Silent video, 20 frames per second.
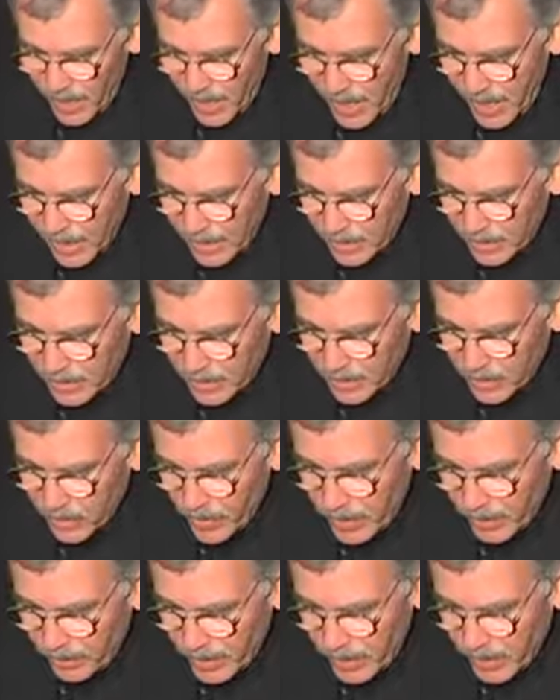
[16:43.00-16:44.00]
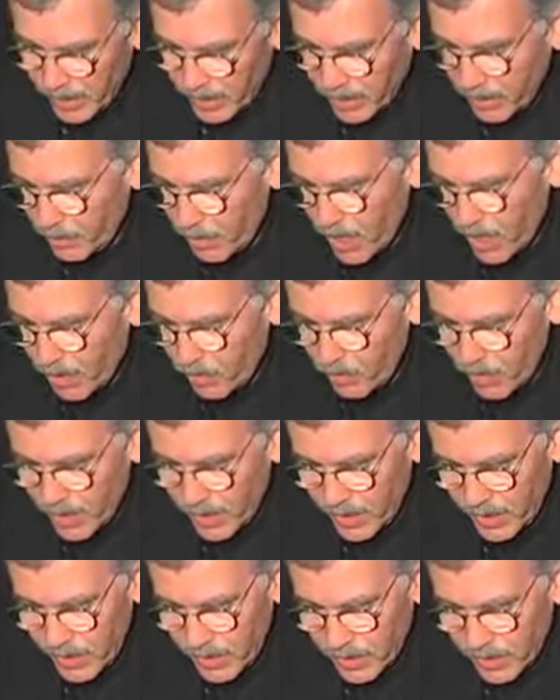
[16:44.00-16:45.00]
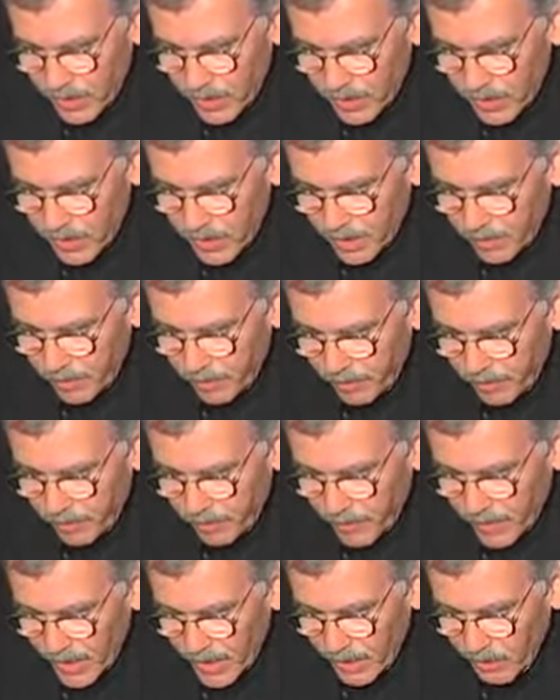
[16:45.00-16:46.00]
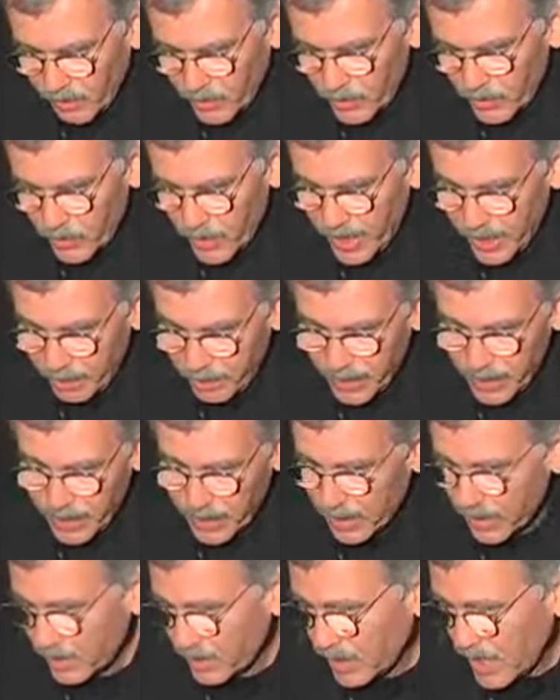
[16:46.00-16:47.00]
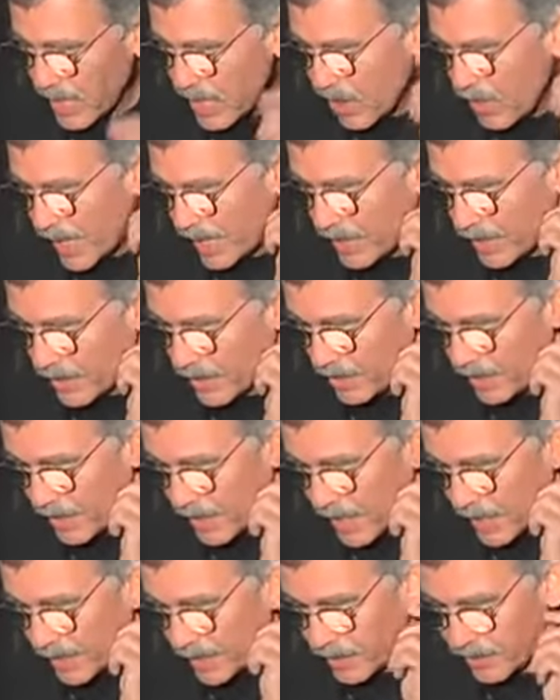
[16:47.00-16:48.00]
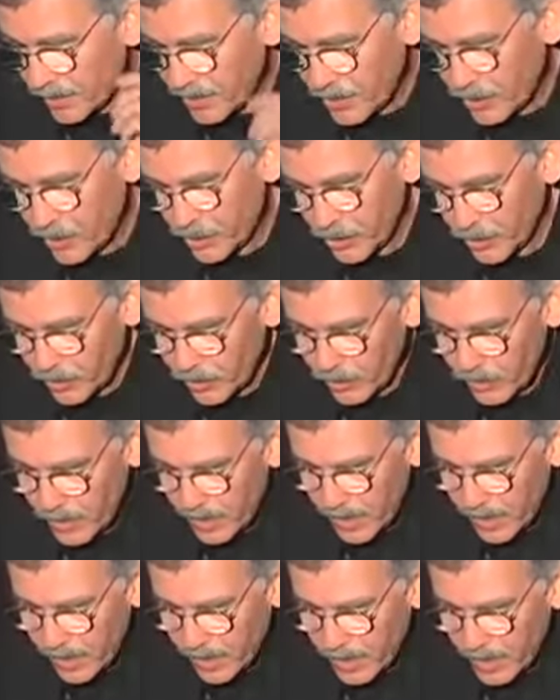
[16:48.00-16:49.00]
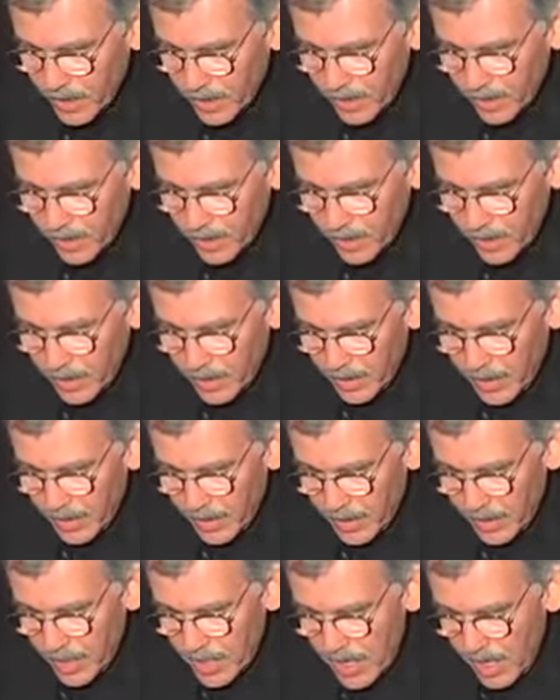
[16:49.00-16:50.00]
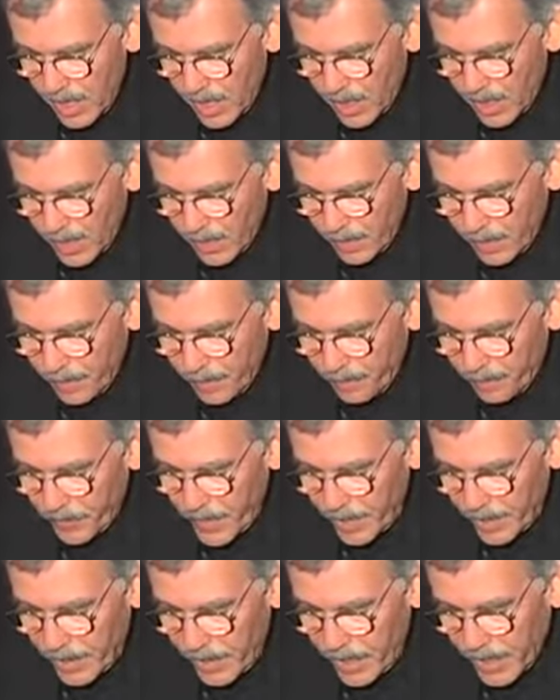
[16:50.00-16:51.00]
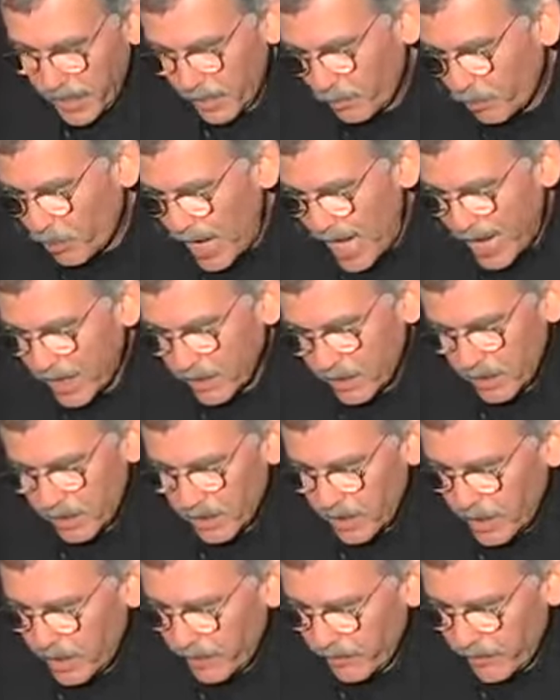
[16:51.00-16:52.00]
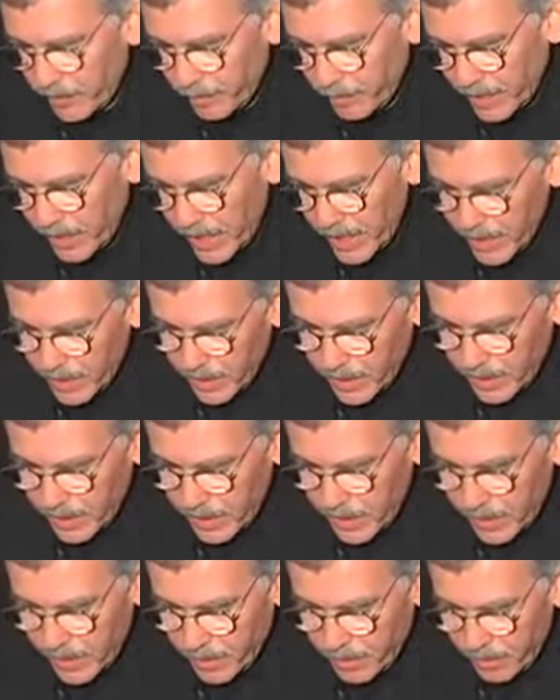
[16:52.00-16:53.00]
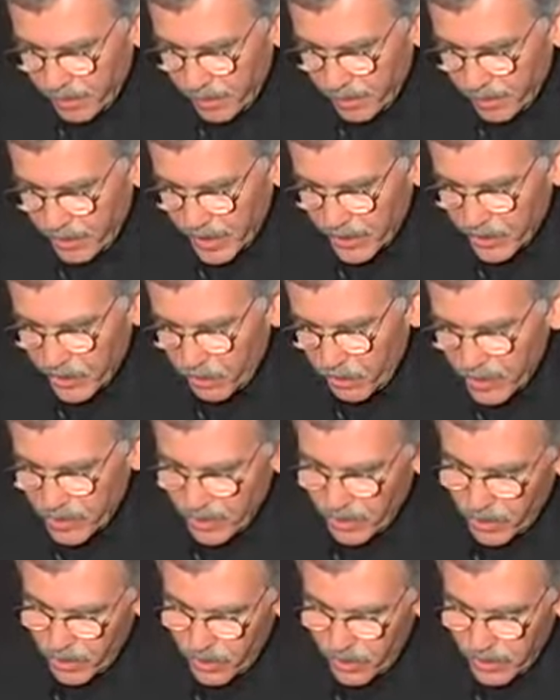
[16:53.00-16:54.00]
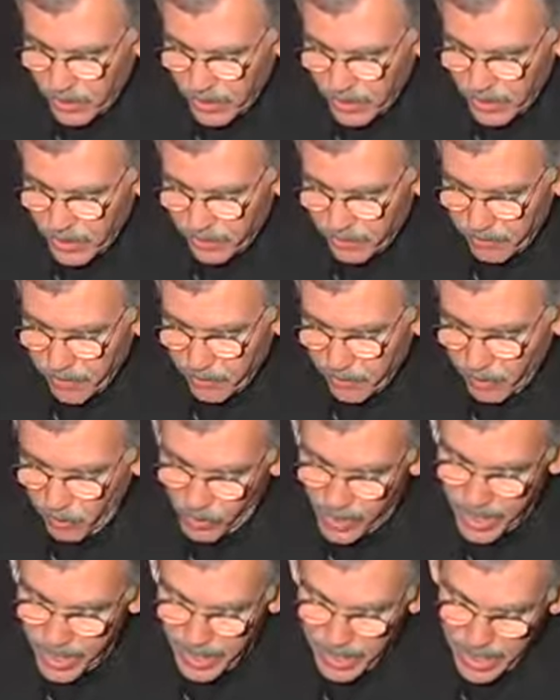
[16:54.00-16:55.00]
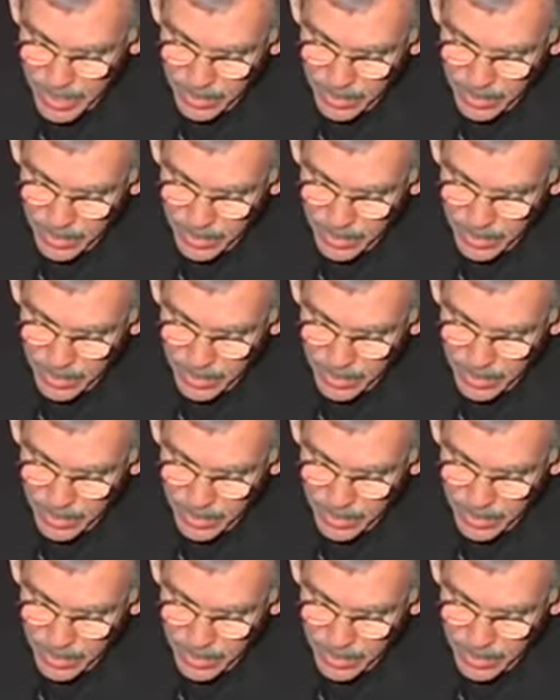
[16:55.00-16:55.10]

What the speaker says: And so I immediately bought one, and it was great because now I could shoot, and I could practice on every plane, and if the picture wasn't good, I'd throw it away.